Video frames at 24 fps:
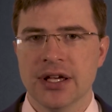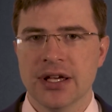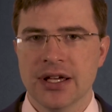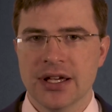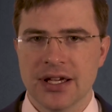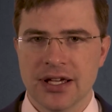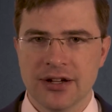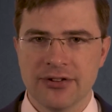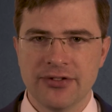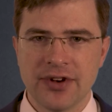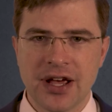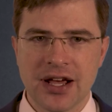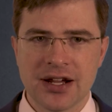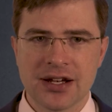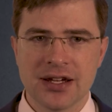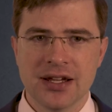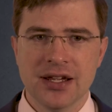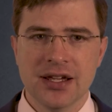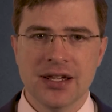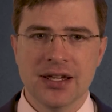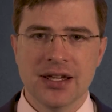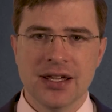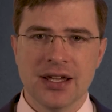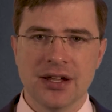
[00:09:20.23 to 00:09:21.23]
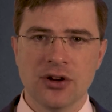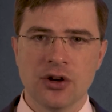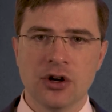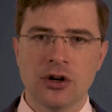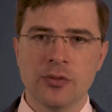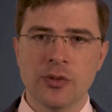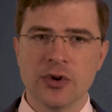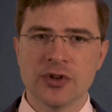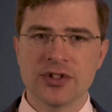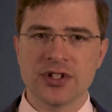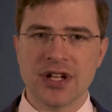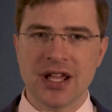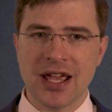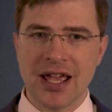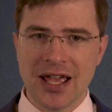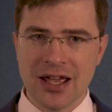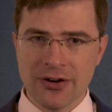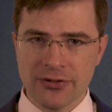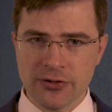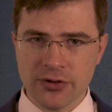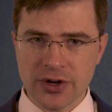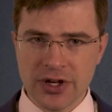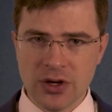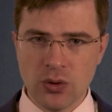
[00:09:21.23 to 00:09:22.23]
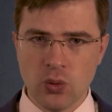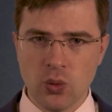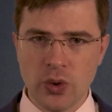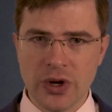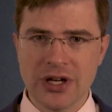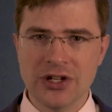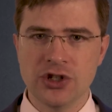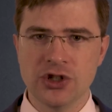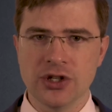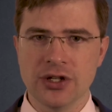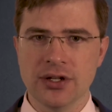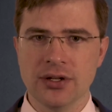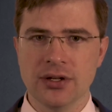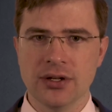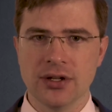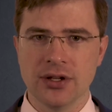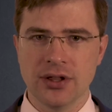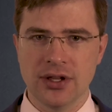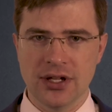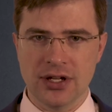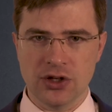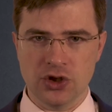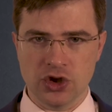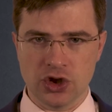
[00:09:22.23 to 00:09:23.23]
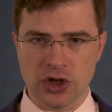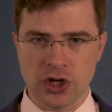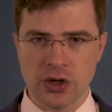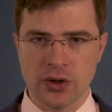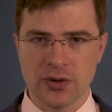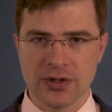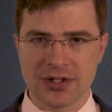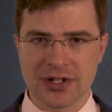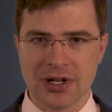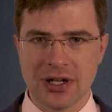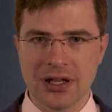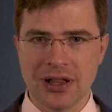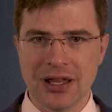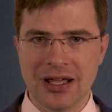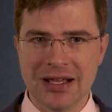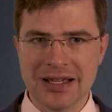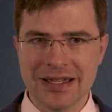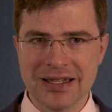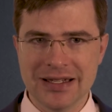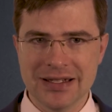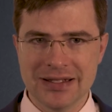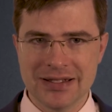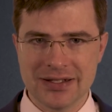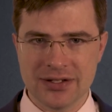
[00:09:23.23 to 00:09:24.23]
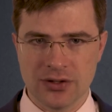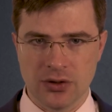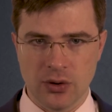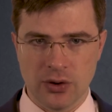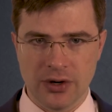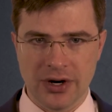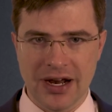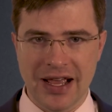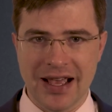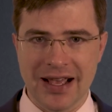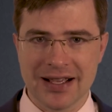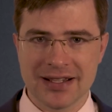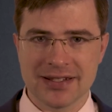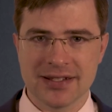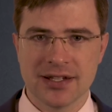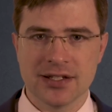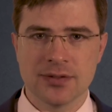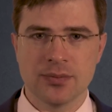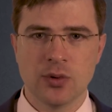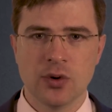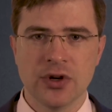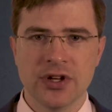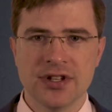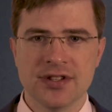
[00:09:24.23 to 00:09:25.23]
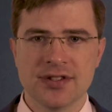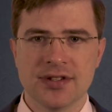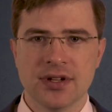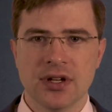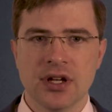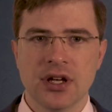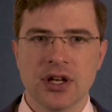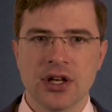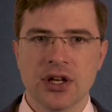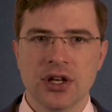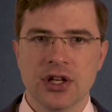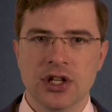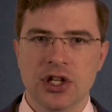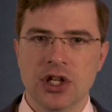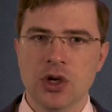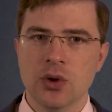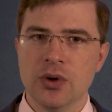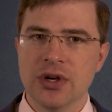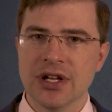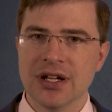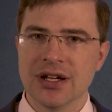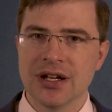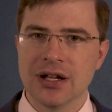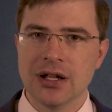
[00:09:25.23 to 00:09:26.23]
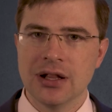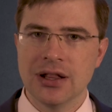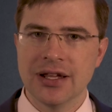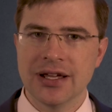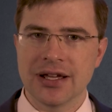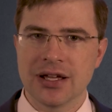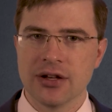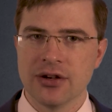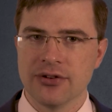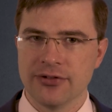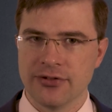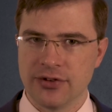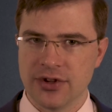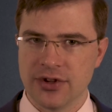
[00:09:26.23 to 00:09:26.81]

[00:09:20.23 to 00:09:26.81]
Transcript: In fact, in almost every widget that shows clients or access points, you can click for